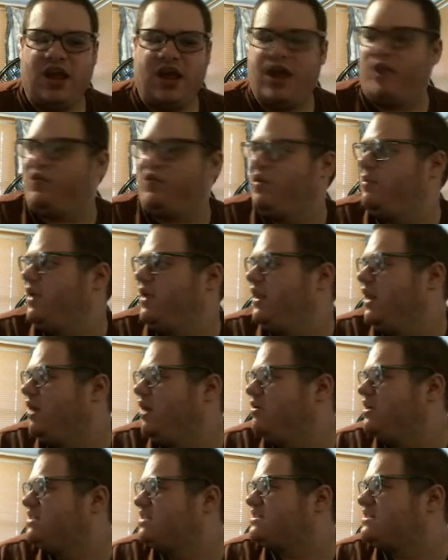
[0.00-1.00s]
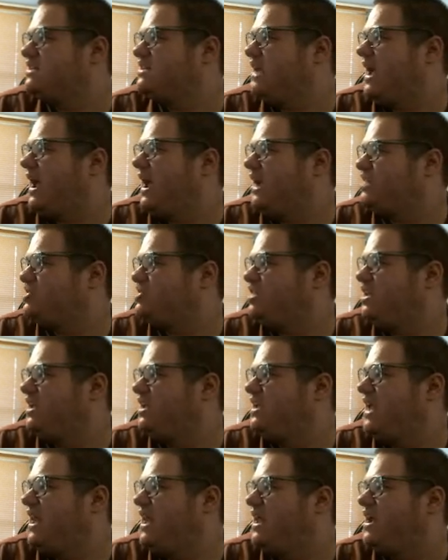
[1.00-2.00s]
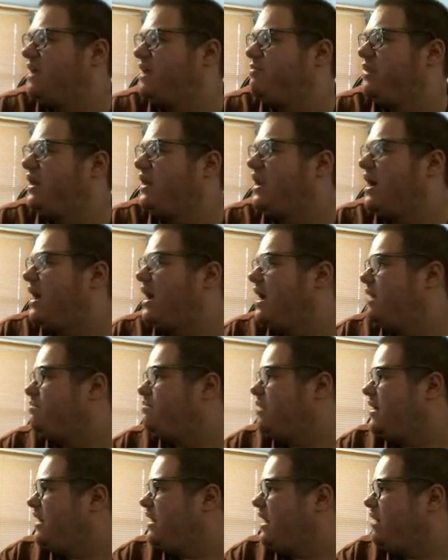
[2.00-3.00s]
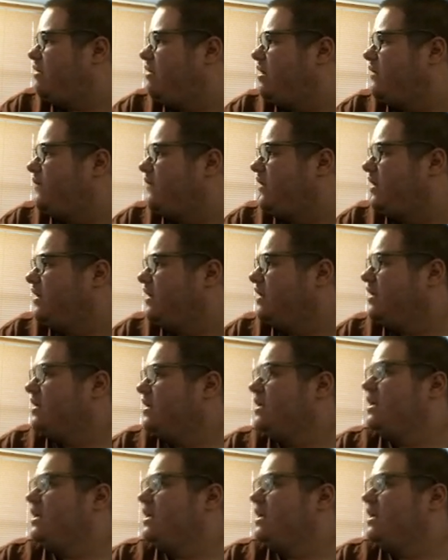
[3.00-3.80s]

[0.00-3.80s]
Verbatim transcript: And for me though, it's actually getting a bit hot, but however,